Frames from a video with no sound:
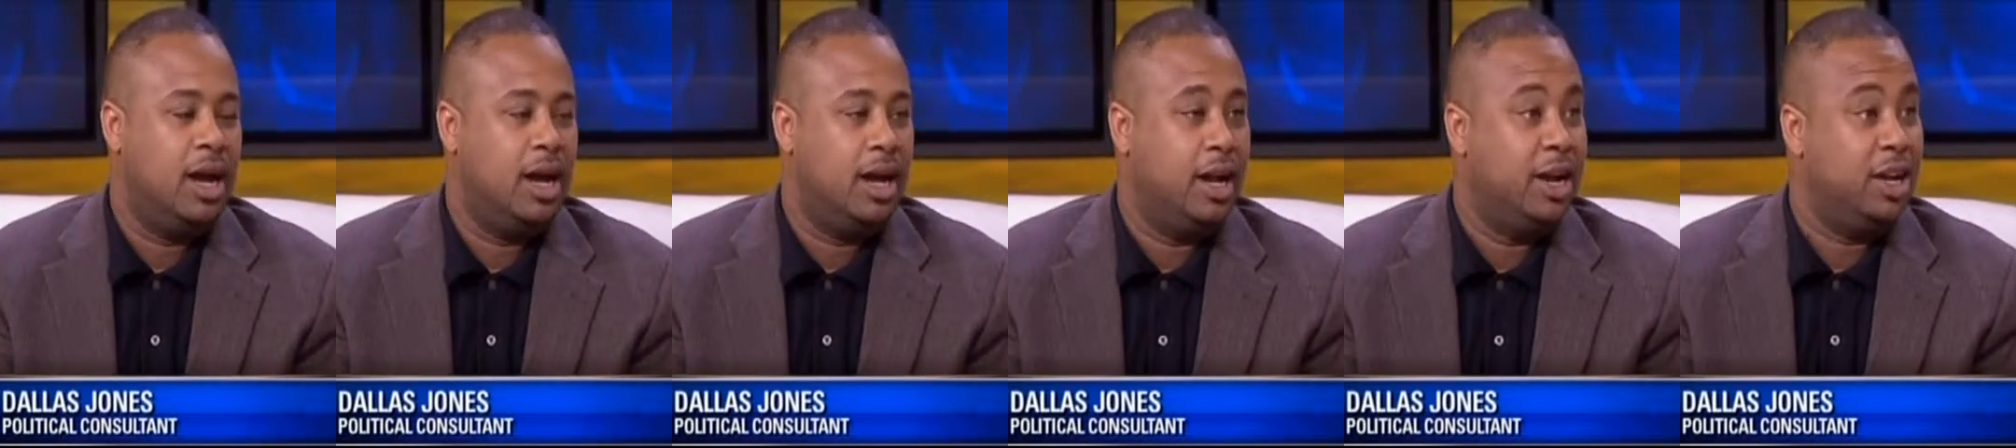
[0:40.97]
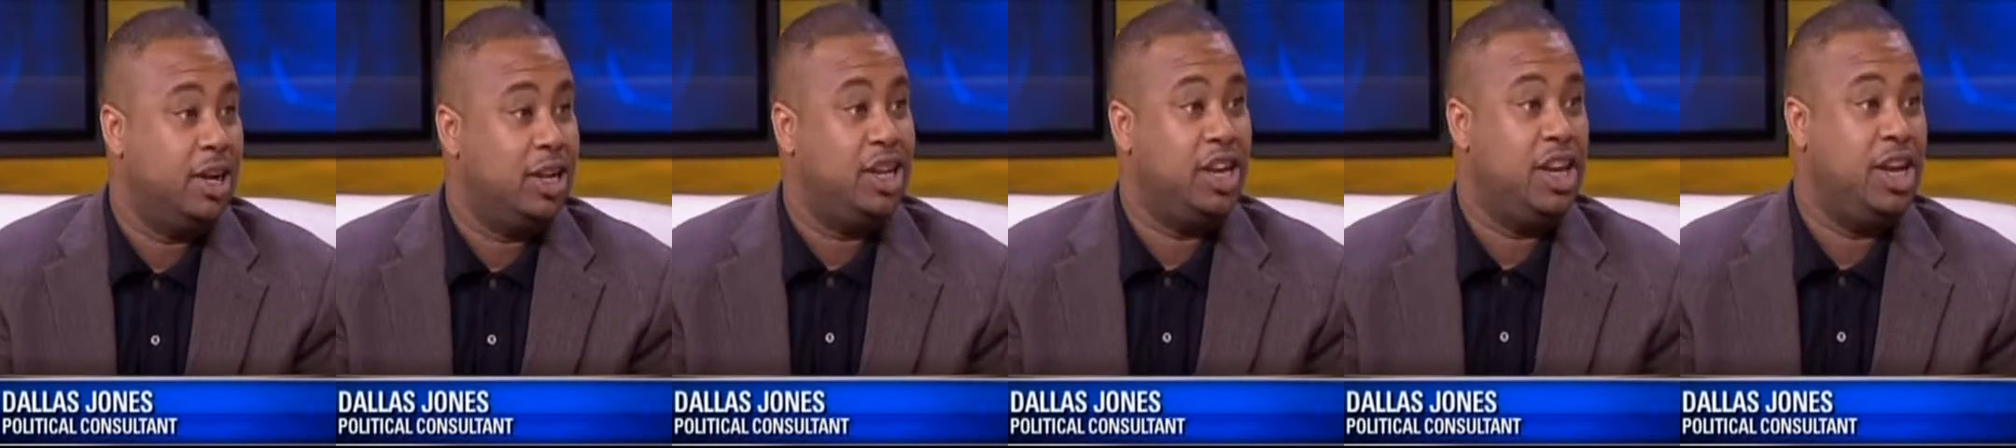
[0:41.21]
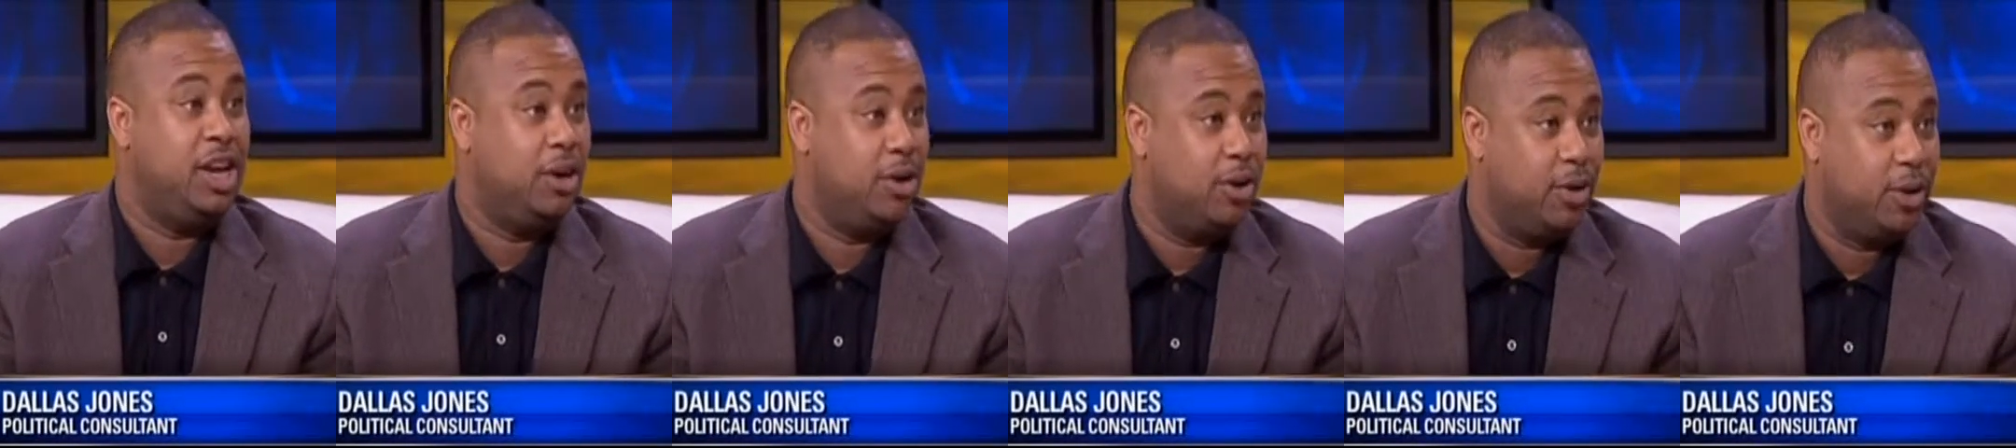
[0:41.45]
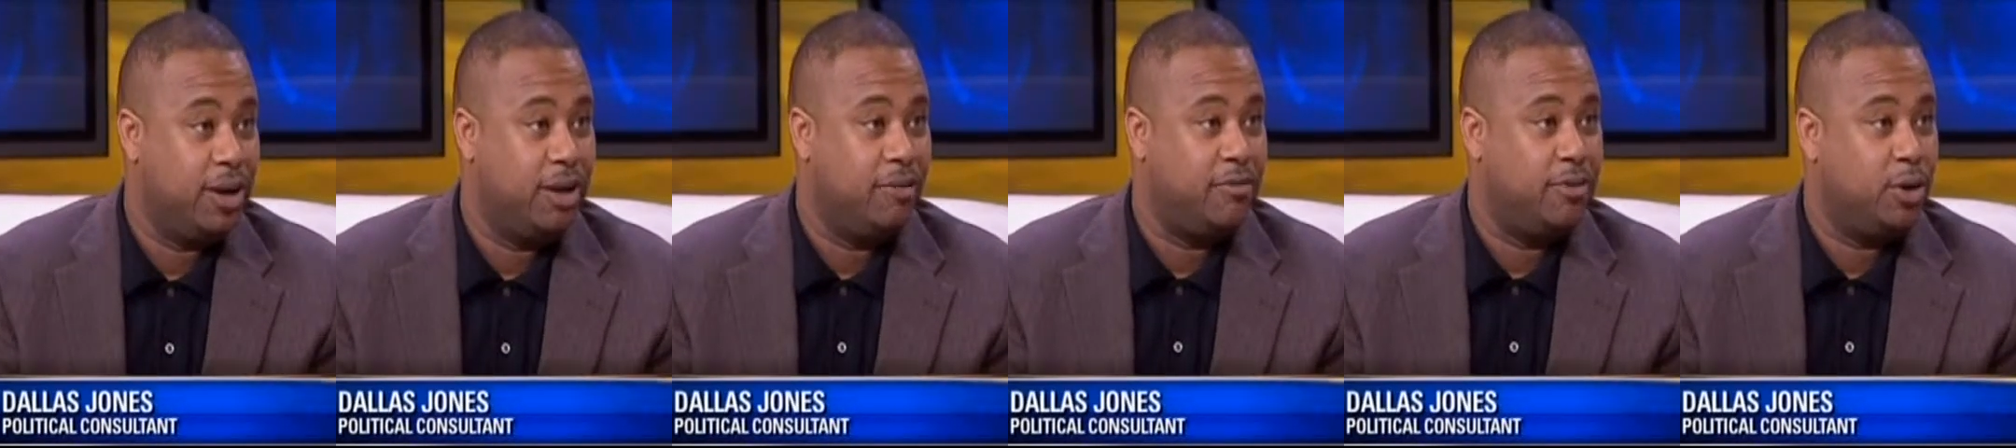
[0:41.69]
a
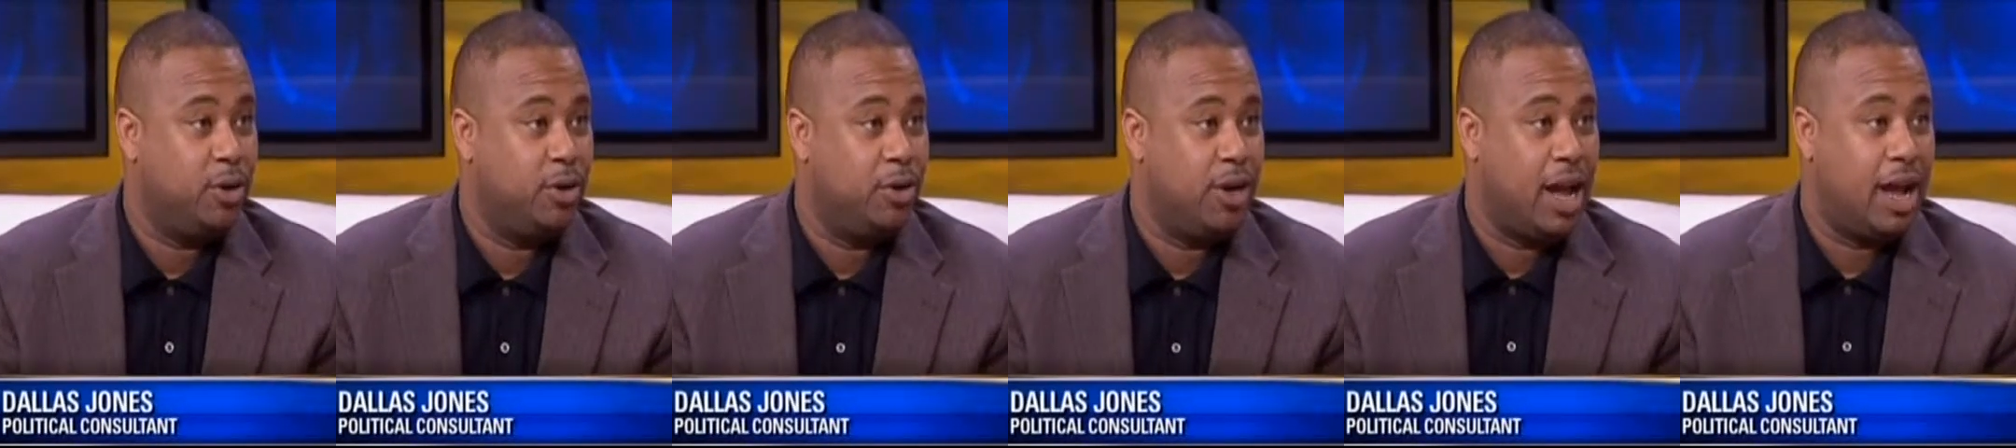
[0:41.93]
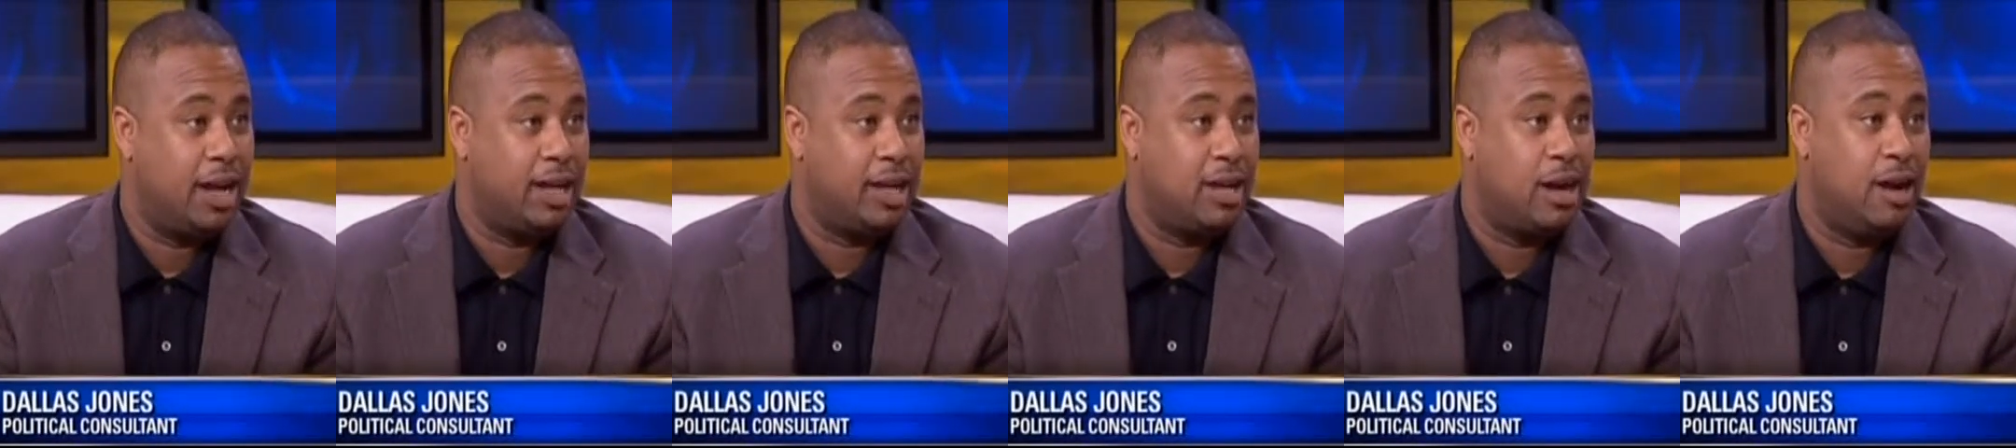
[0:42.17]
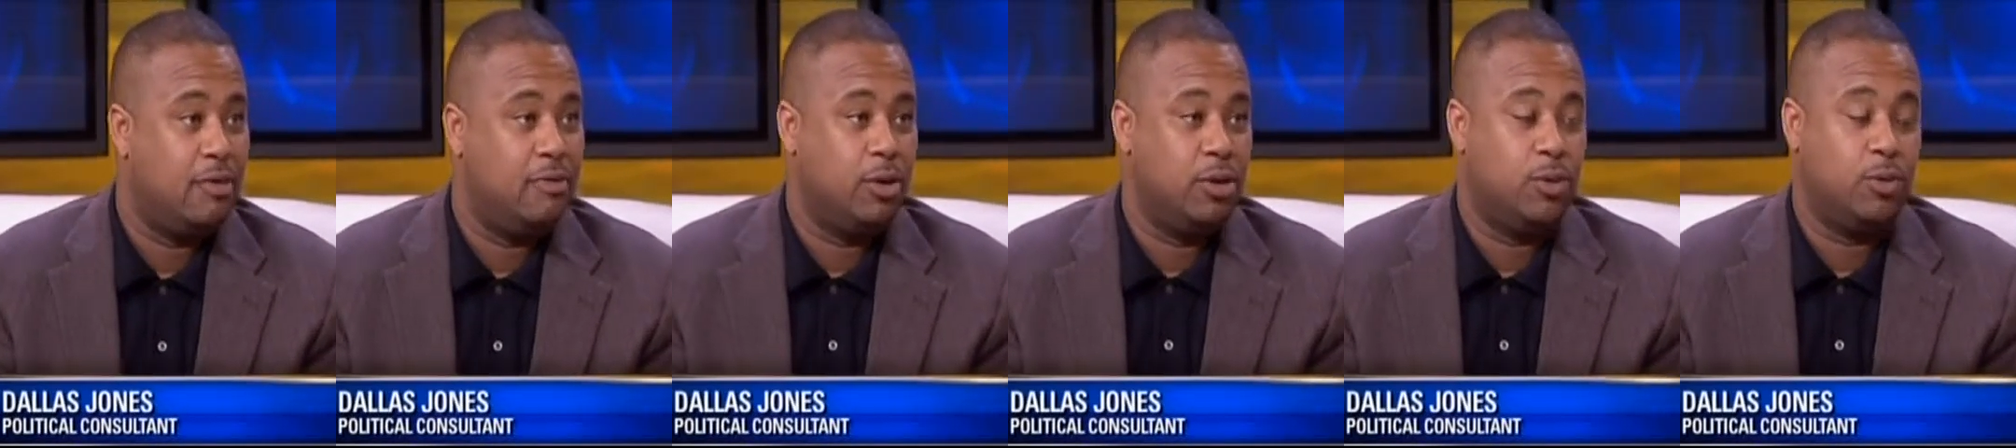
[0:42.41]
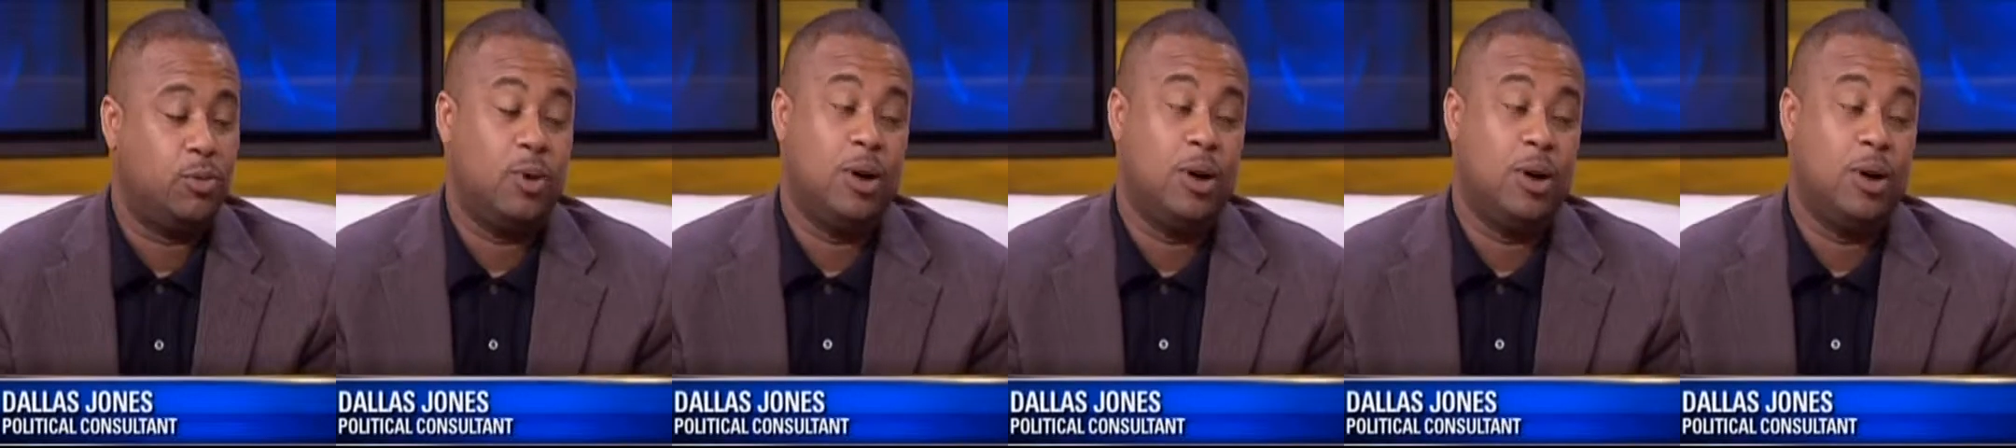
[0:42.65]
year if you're not covered.